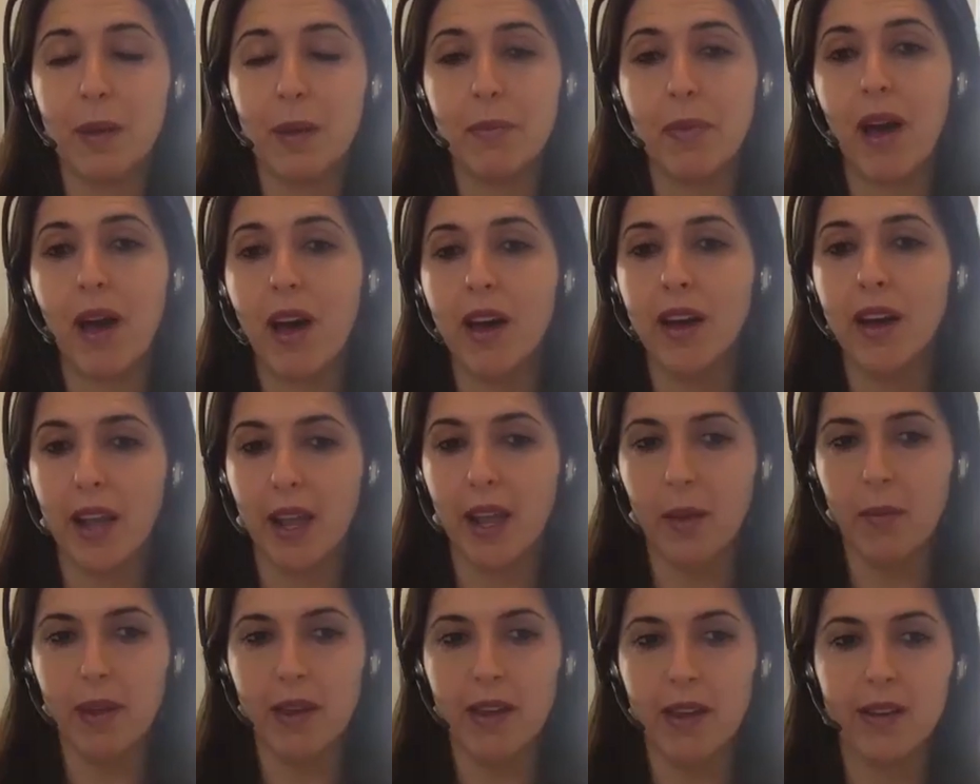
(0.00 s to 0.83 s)

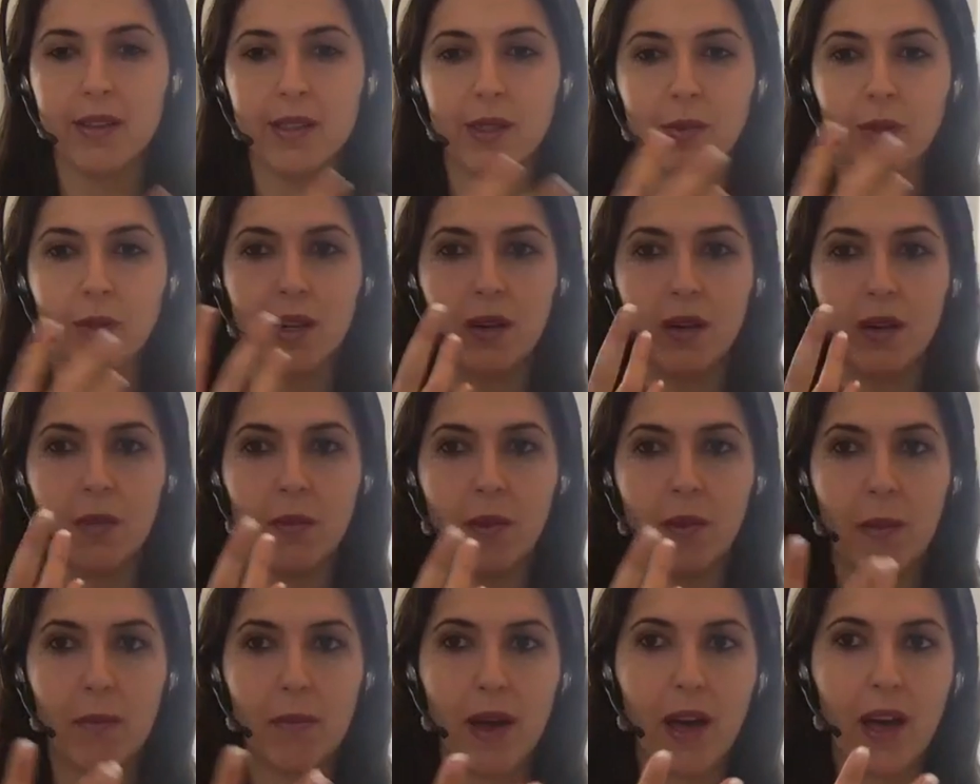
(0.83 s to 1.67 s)
body, because when
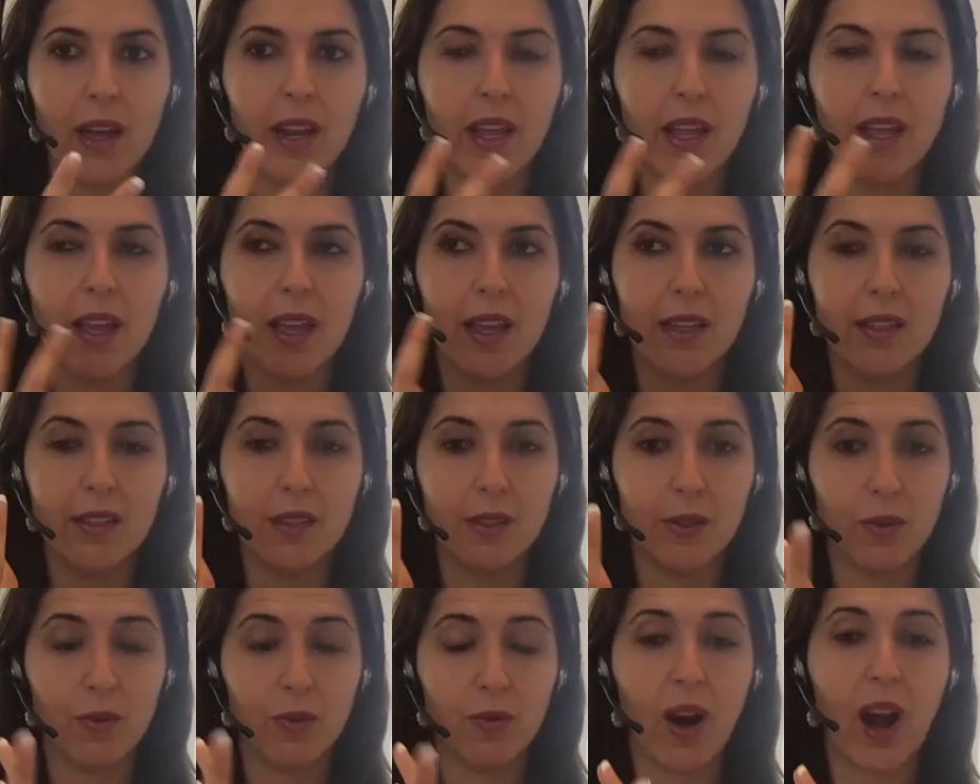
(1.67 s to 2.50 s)
my body is
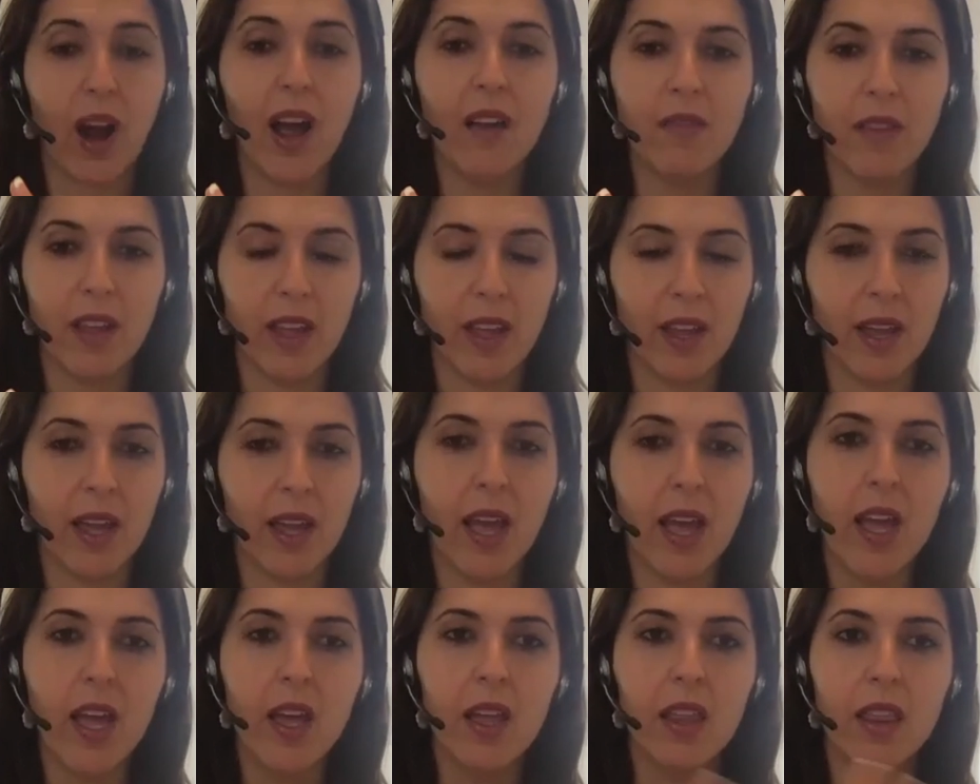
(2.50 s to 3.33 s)
thriving,
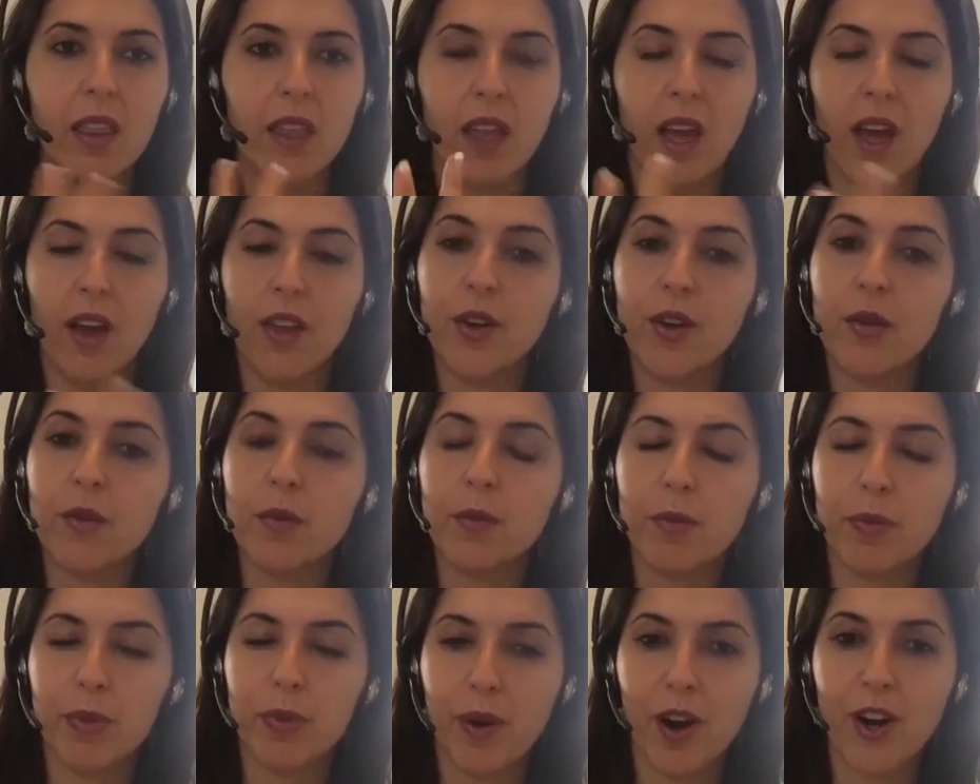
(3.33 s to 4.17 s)
the other
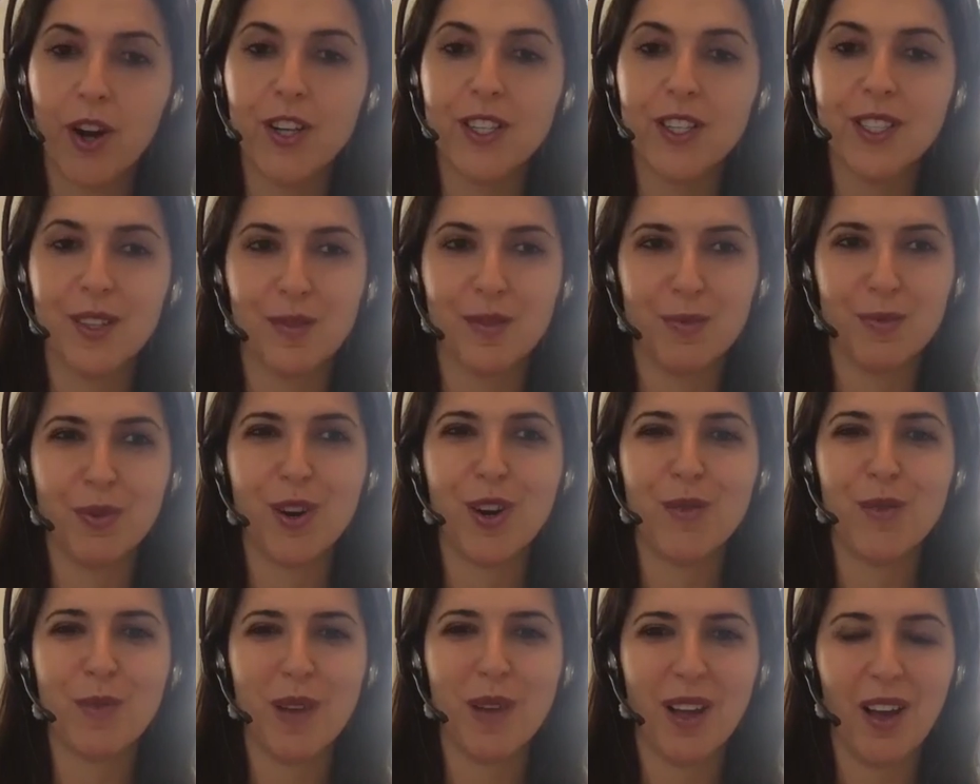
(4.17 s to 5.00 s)
parts of
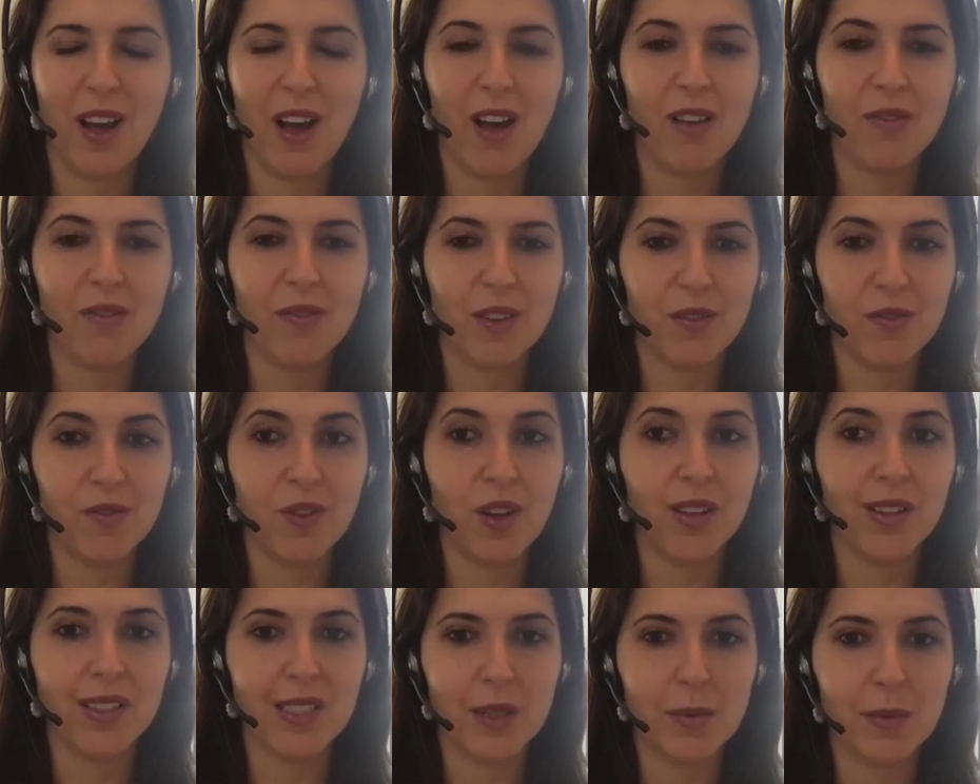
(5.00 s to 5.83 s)
PERMA often
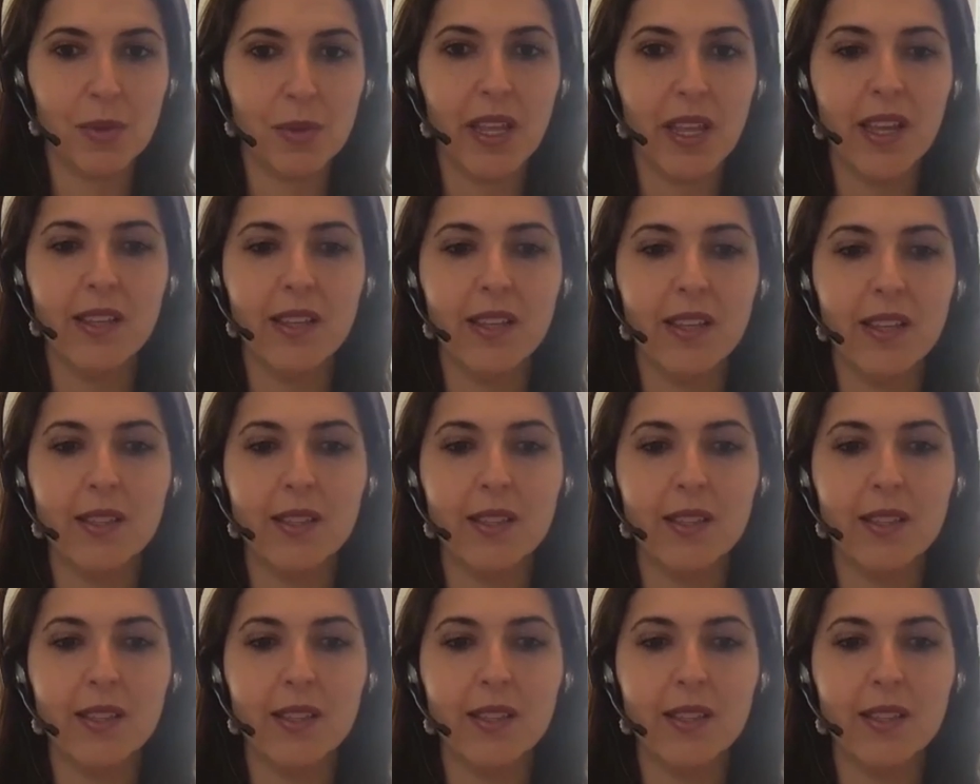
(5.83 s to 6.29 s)
fall into place.